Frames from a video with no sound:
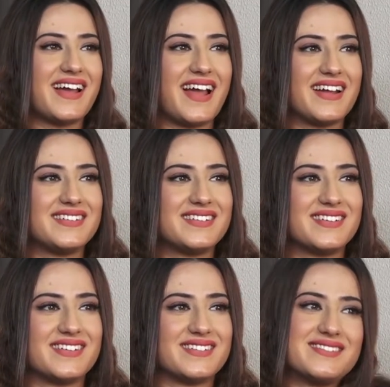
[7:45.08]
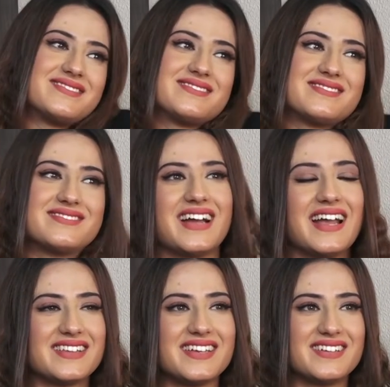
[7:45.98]
And
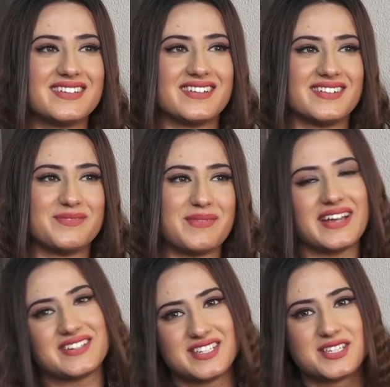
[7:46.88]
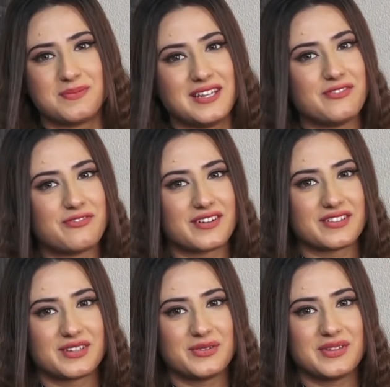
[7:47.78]
I think I believe
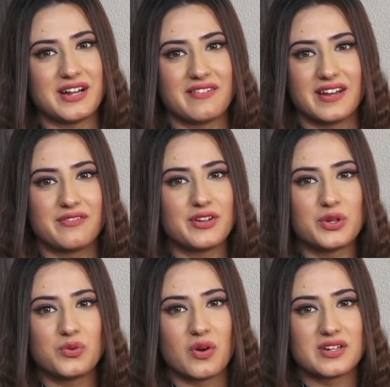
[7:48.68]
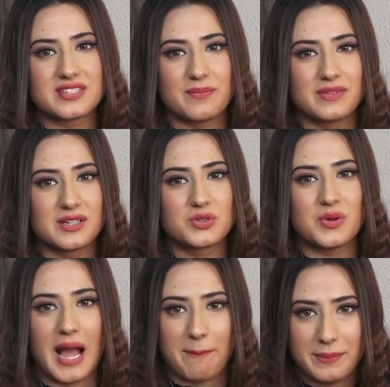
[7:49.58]
that whenever you want something to
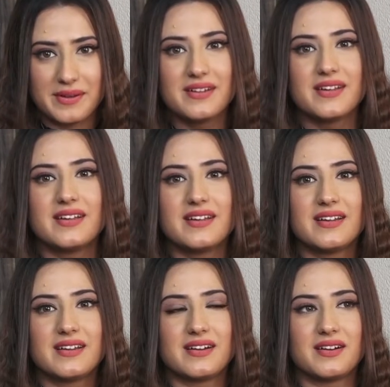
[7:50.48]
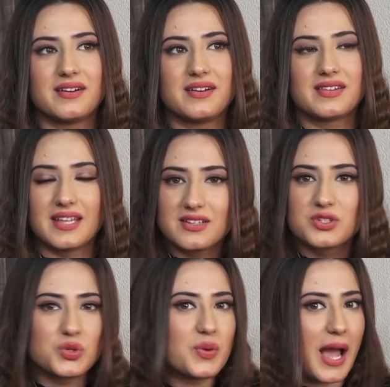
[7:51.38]
happen,
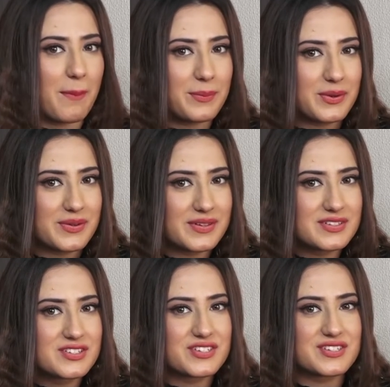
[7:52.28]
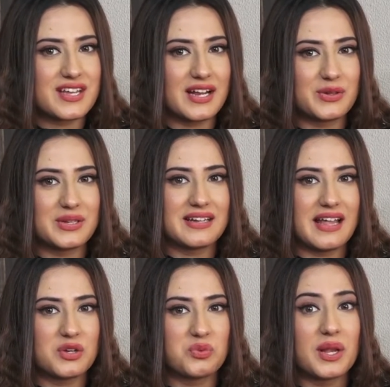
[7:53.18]
things do happen. It's just that you need
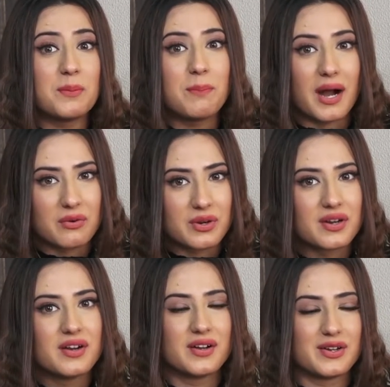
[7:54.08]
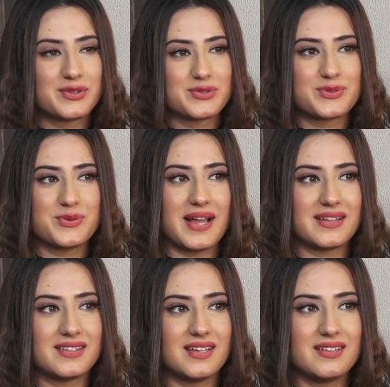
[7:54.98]
that willpower. So
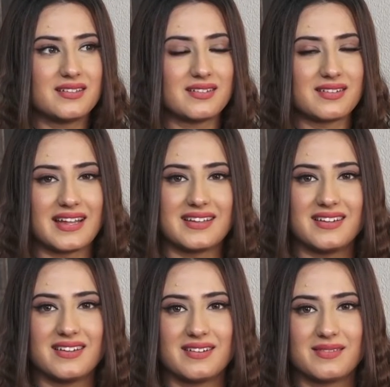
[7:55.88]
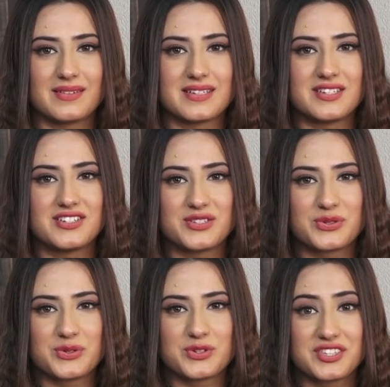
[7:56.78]
I think, when you say that you
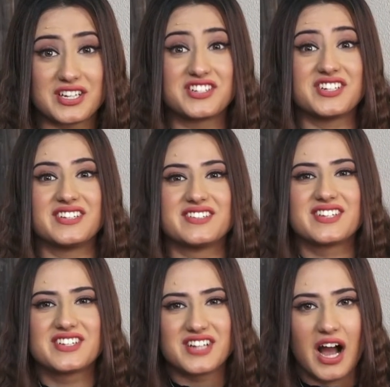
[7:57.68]
want something from the